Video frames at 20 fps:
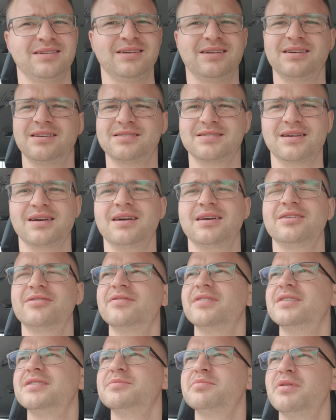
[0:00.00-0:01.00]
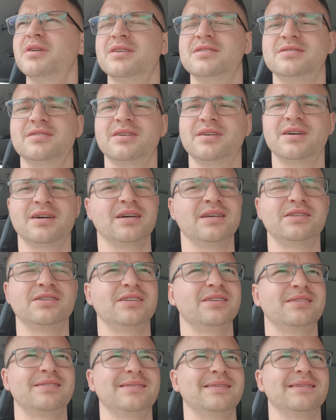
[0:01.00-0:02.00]
it's kind of expensive.
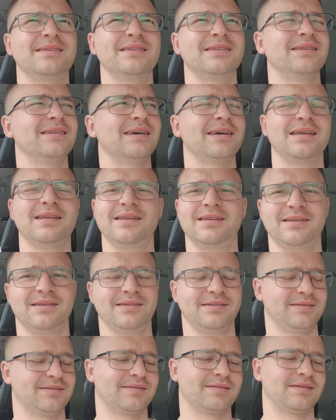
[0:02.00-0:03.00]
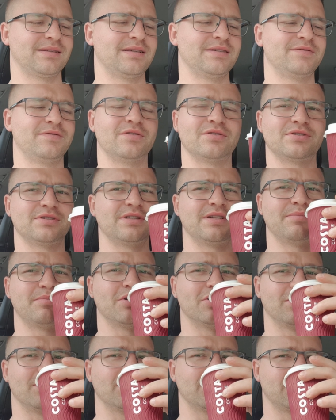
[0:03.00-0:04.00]
Yeah, it's first in a
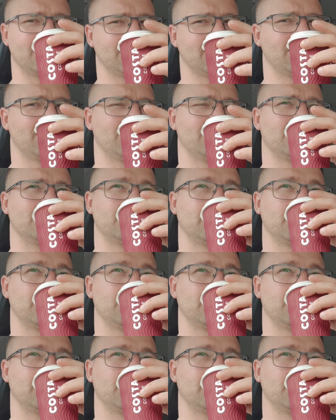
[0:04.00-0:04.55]
month, so